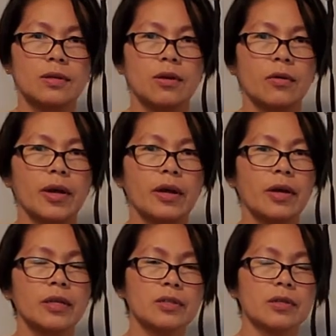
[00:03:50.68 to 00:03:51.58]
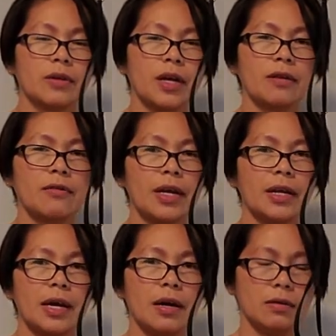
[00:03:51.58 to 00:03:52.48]
going against the grain right
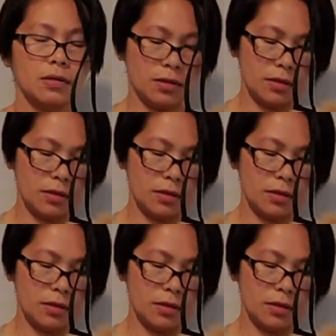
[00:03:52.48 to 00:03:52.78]
now.